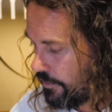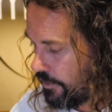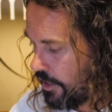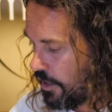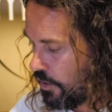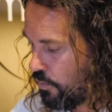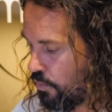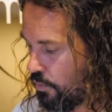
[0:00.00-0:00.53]

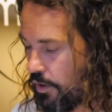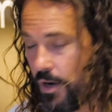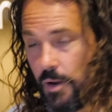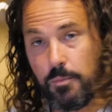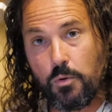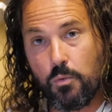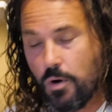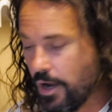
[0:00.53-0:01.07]
Yeah, quarter
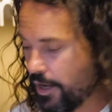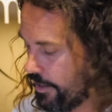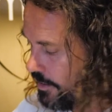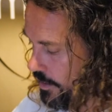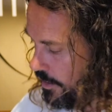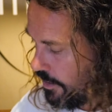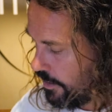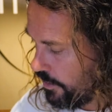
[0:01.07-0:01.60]
number
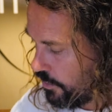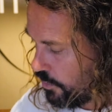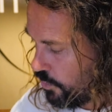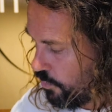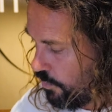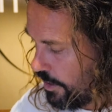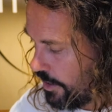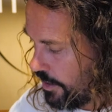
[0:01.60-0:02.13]
1,
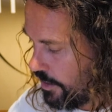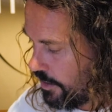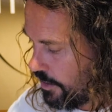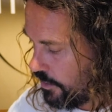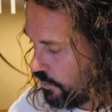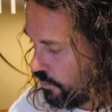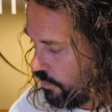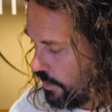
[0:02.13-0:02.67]

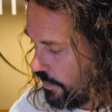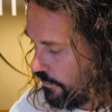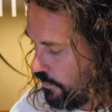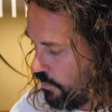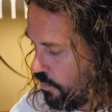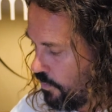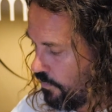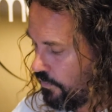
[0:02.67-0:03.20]

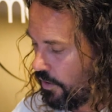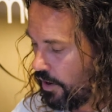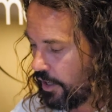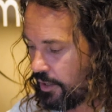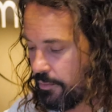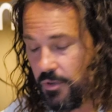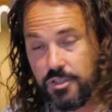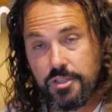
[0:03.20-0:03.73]
2024 for
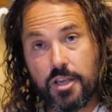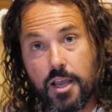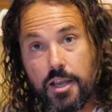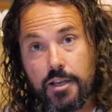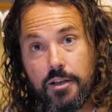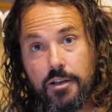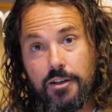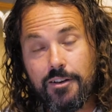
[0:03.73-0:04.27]
argument's
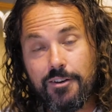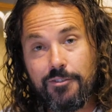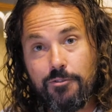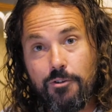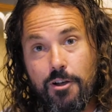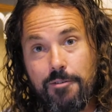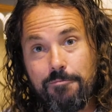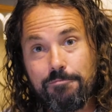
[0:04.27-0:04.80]
sake,
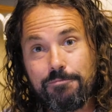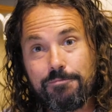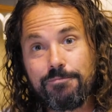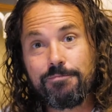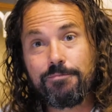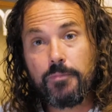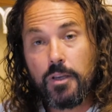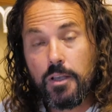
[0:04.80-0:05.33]
right?
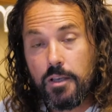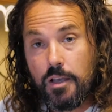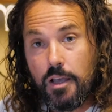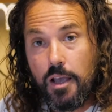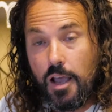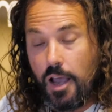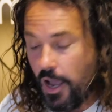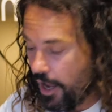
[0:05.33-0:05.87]

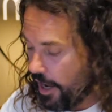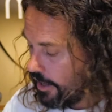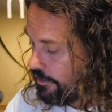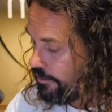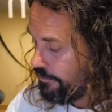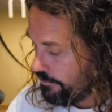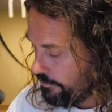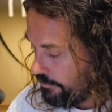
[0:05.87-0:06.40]

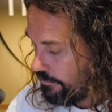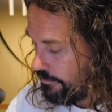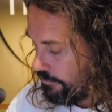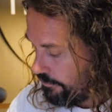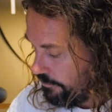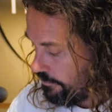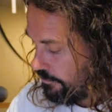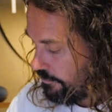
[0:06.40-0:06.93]
And
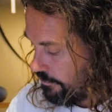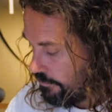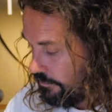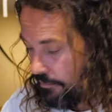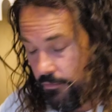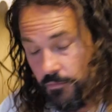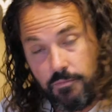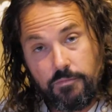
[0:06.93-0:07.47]

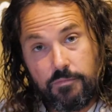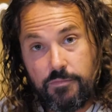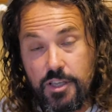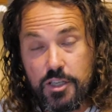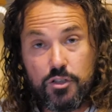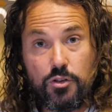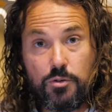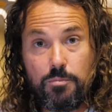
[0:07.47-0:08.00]

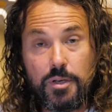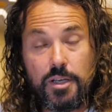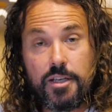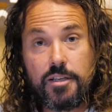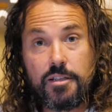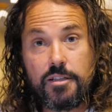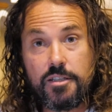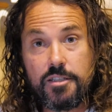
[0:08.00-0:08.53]
this could
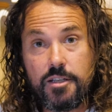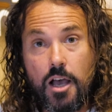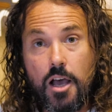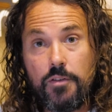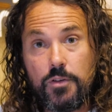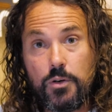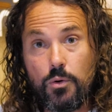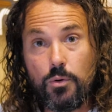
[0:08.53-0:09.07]
be the
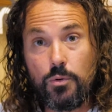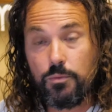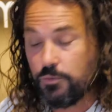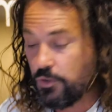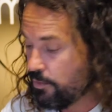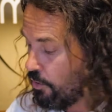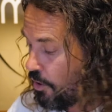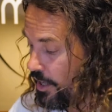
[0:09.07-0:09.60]
start of it all.
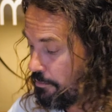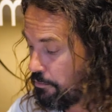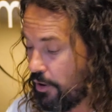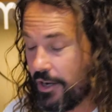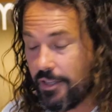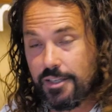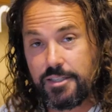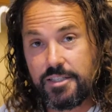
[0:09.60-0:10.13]
You might
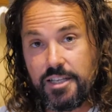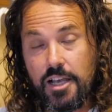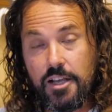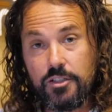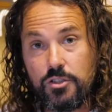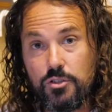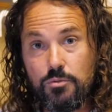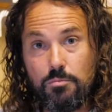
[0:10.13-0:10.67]
break this
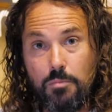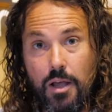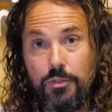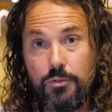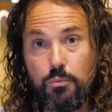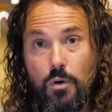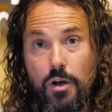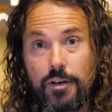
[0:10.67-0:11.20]
down to
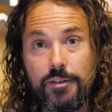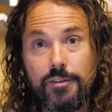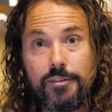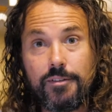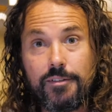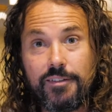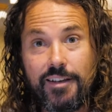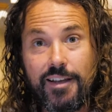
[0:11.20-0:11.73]
month 1
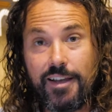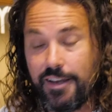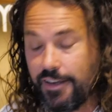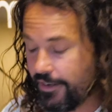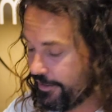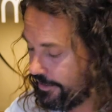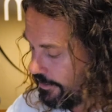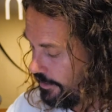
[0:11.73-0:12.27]

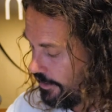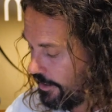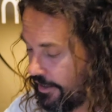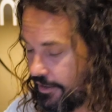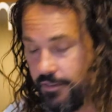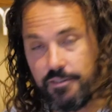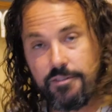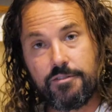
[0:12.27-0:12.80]

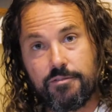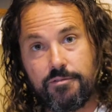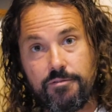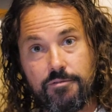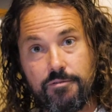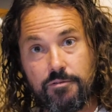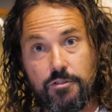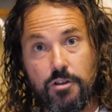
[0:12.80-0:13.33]
and
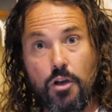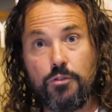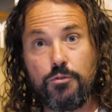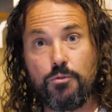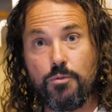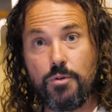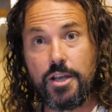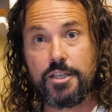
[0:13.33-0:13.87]
go
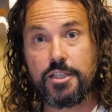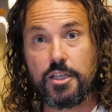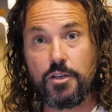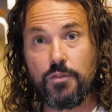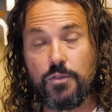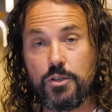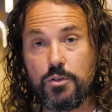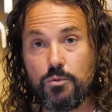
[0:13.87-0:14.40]
through each
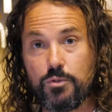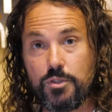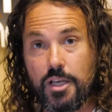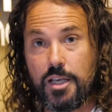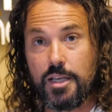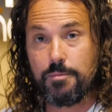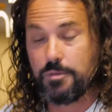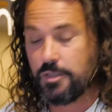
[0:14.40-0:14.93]
individual
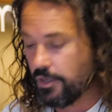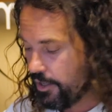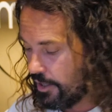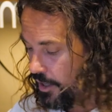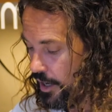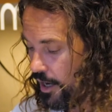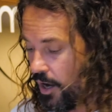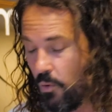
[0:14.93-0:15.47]
team's
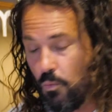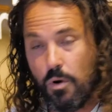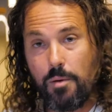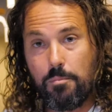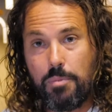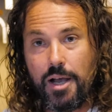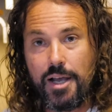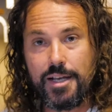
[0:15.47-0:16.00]

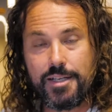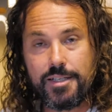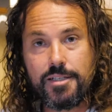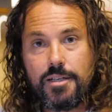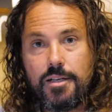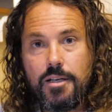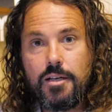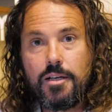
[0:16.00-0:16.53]

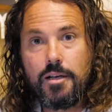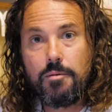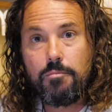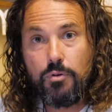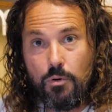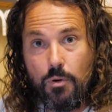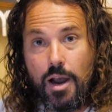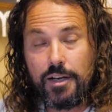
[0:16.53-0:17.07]
one-page
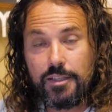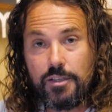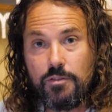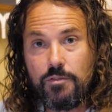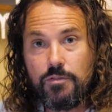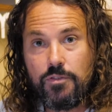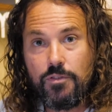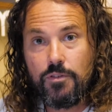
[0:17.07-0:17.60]

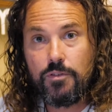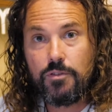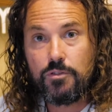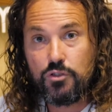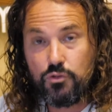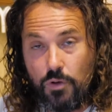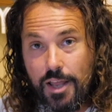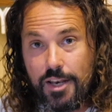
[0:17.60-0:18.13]
proactive
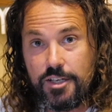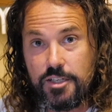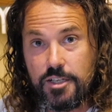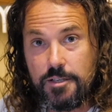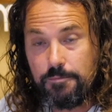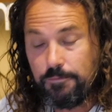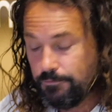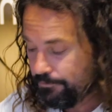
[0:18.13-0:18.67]

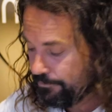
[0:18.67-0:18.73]
strategy.